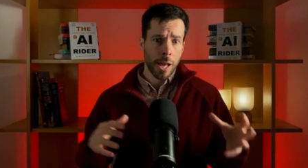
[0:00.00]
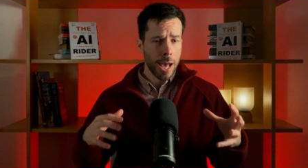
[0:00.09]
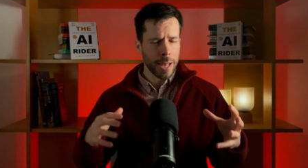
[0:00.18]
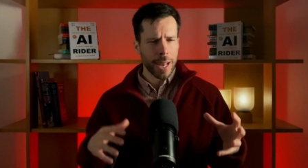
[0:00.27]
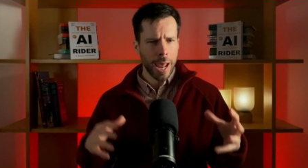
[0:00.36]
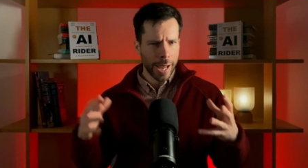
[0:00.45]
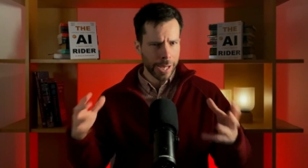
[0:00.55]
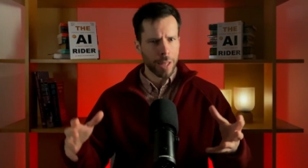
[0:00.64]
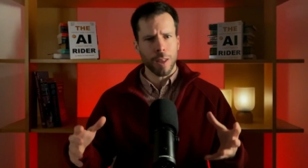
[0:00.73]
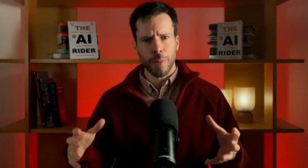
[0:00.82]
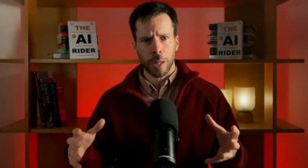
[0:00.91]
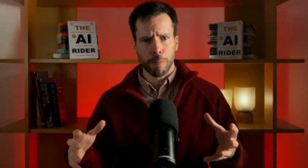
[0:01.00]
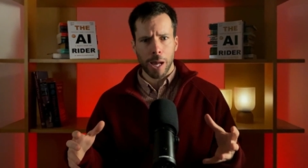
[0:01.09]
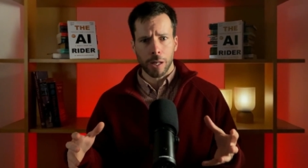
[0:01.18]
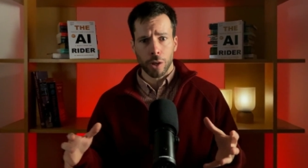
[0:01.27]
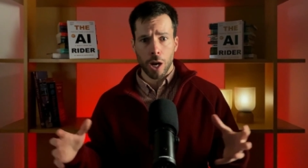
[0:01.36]
and an academic
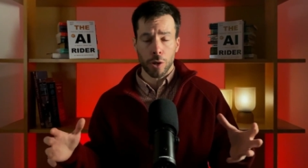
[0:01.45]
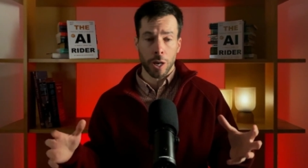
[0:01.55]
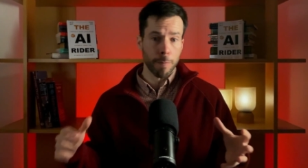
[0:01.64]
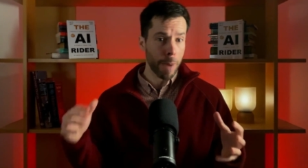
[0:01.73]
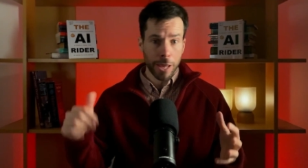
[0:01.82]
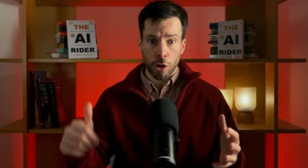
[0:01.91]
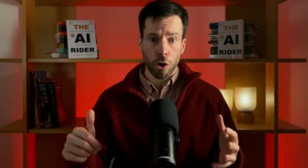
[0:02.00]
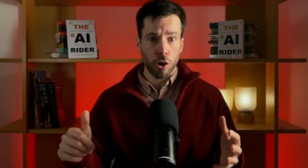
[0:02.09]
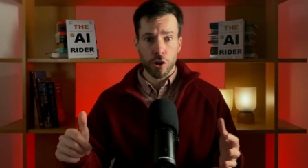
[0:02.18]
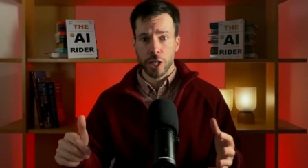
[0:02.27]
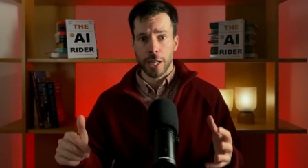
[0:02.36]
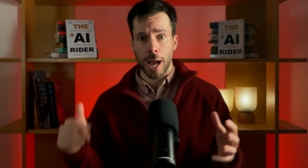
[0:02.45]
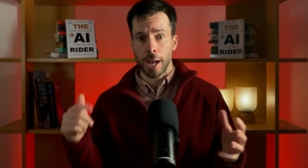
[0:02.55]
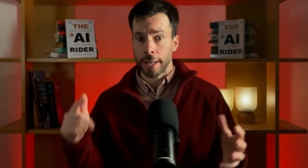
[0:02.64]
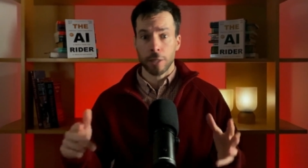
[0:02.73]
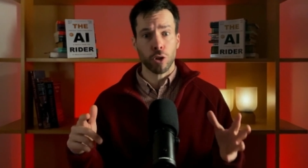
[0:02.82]
background in biology
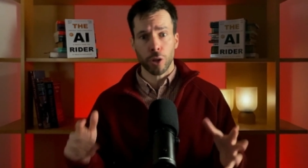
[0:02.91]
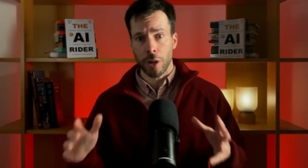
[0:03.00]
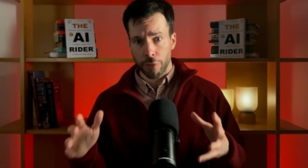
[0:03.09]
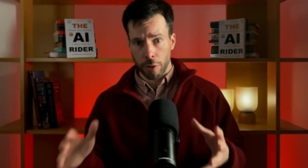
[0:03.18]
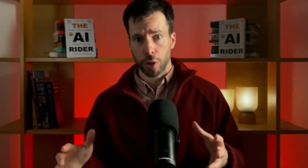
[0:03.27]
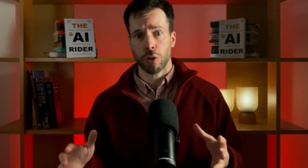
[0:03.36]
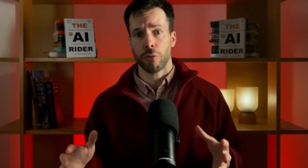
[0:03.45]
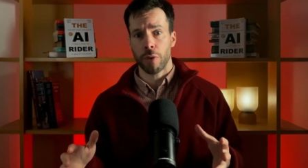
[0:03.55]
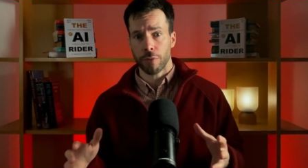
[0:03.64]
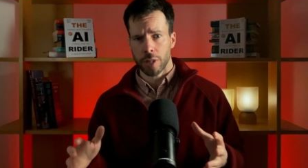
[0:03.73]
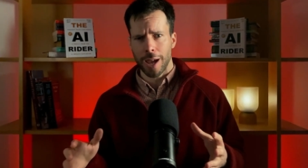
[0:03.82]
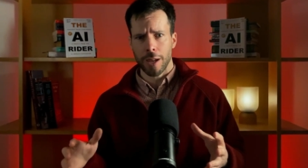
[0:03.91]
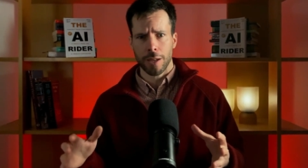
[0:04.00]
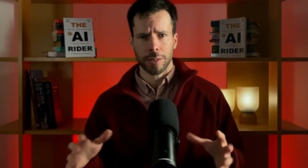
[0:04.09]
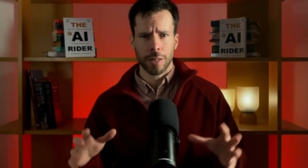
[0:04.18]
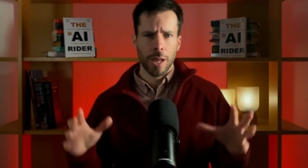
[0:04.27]
and history and philosophy of
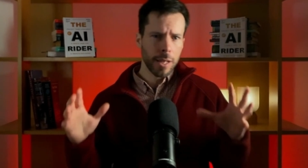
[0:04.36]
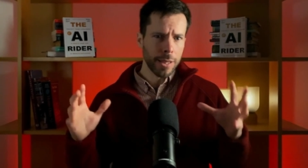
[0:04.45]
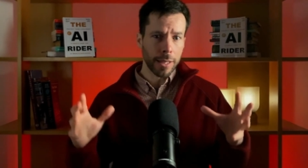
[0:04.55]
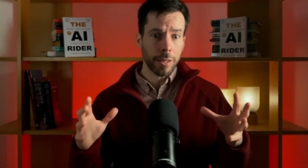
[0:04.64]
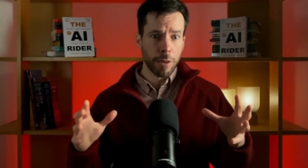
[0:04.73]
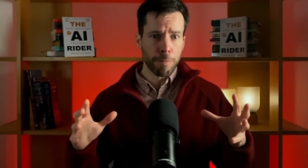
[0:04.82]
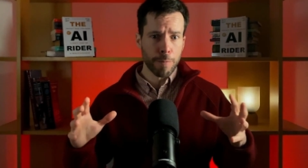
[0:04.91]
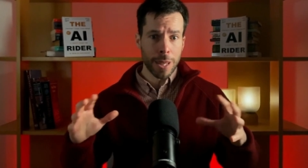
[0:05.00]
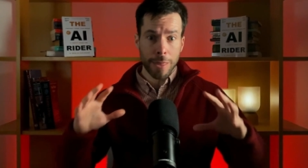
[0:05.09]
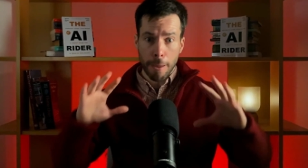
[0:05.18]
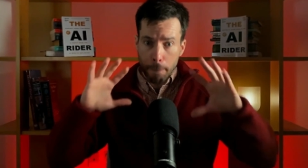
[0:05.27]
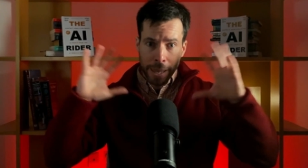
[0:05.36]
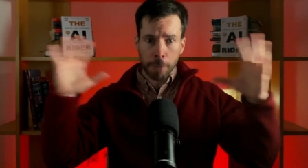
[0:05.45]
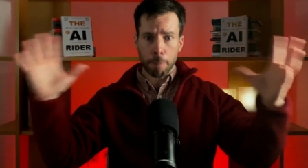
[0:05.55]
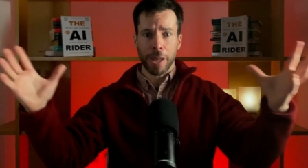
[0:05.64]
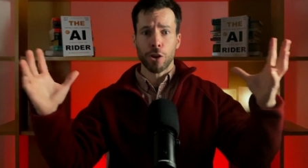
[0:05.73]
science that give me the
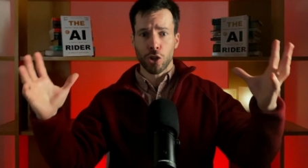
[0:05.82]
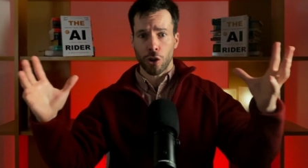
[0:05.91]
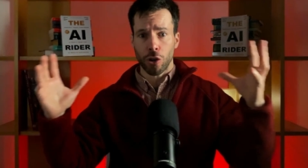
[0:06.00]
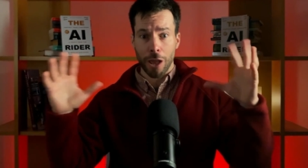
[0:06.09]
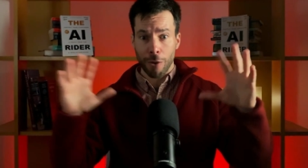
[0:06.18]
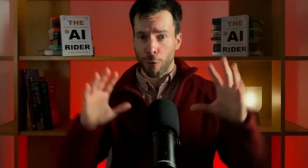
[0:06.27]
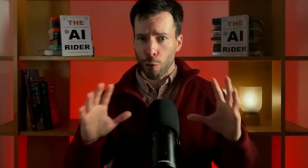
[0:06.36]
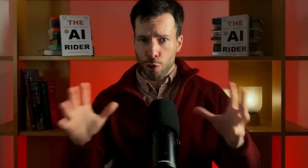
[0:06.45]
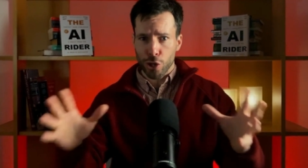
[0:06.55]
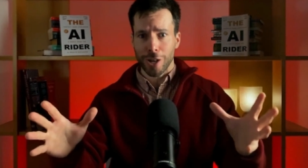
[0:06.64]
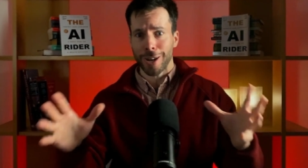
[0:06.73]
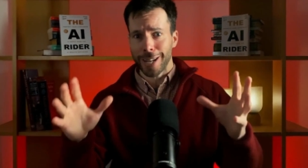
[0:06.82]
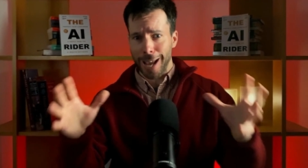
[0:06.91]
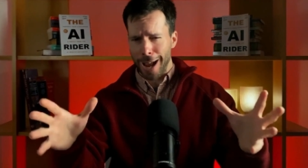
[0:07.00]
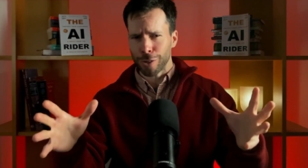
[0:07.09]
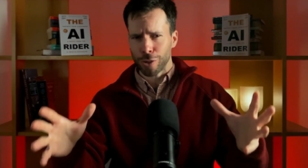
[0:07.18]
big picture
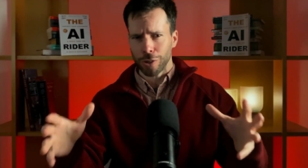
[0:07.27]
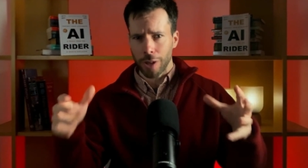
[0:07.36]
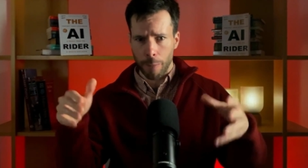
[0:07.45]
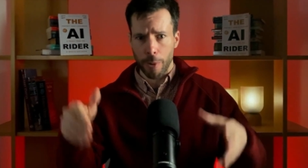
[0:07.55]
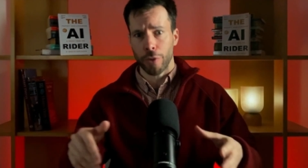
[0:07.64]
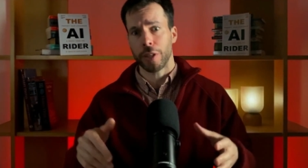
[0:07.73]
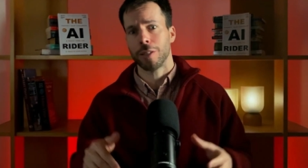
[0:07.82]
evolutionary angle about this